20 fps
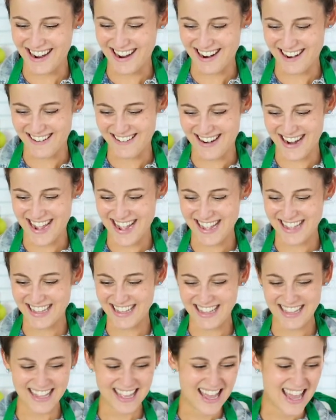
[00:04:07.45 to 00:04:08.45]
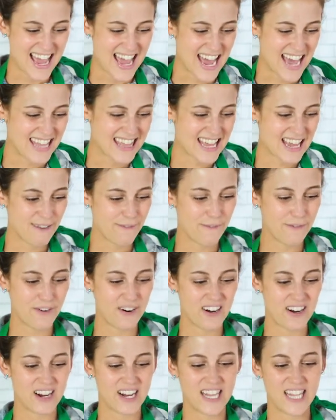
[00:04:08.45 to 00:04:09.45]
All right. And then
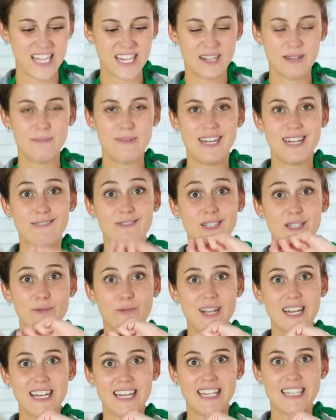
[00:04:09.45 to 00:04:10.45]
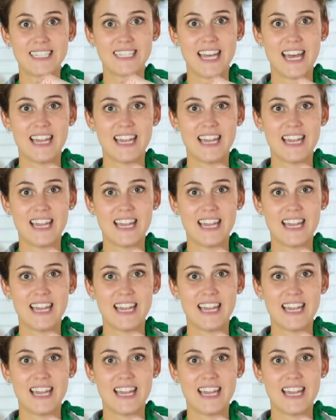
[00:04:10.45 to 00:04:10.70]
for a little bit of sweetness,